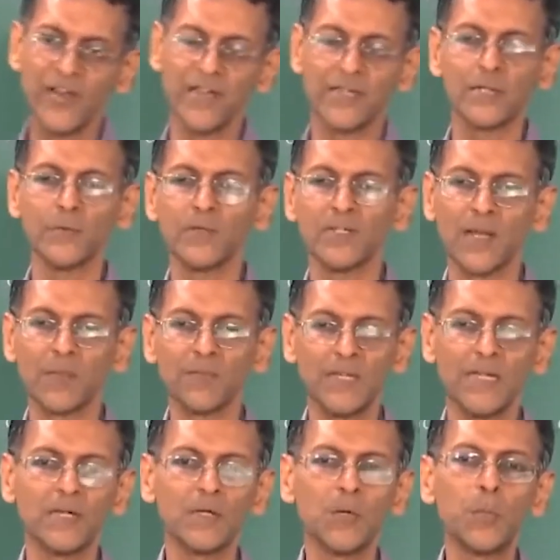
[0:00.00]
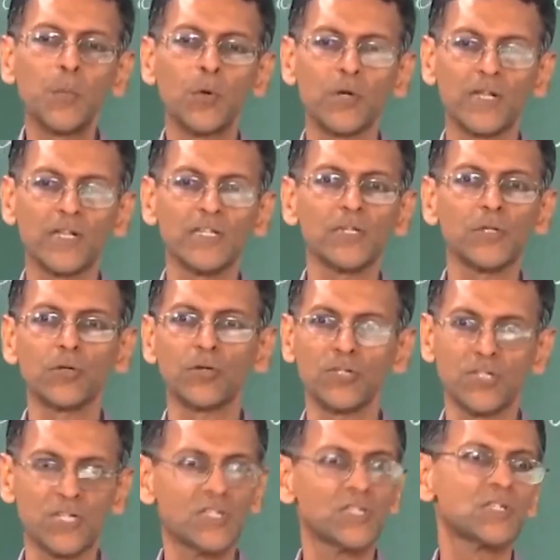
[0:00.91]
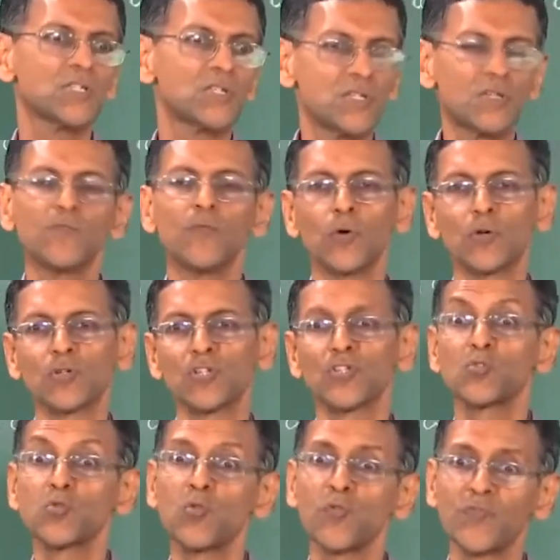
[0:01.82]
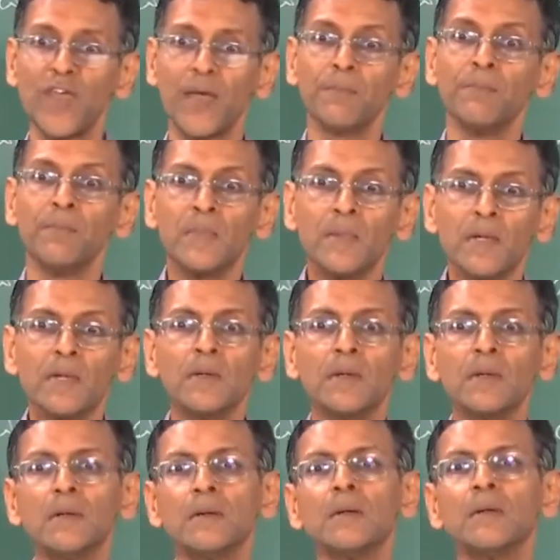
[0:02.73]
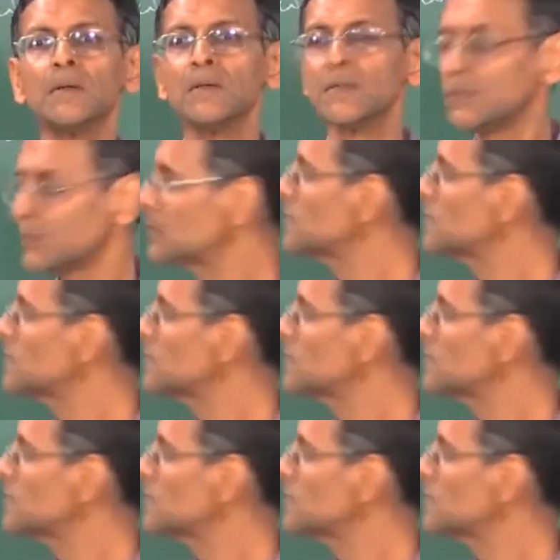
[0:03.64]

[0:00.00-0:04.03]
vector with umpteen components and you can just focus on two of them, in